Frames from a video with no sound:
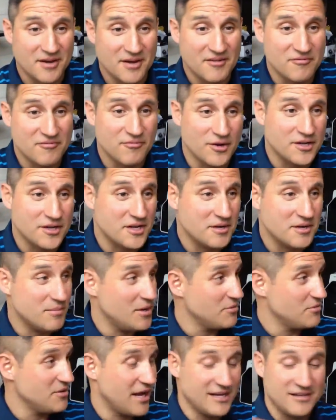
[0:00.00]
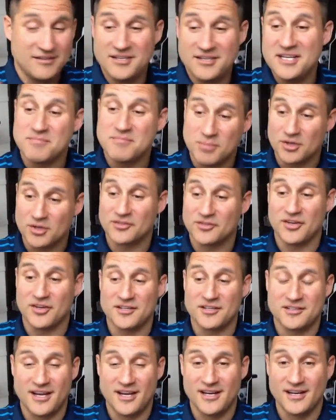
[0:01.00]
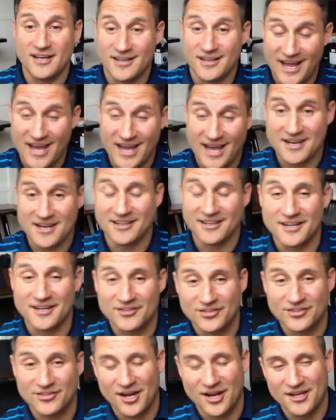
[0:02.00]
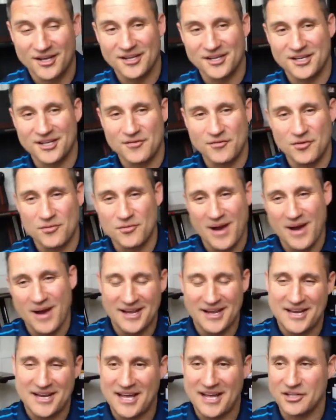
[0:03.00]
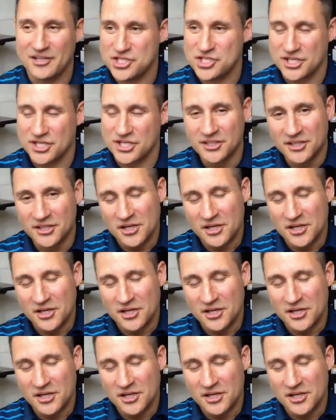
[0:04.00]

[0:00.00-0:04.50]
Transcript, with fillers: I've written about 19 books on data and analytics. And I'm going to give you my analogy.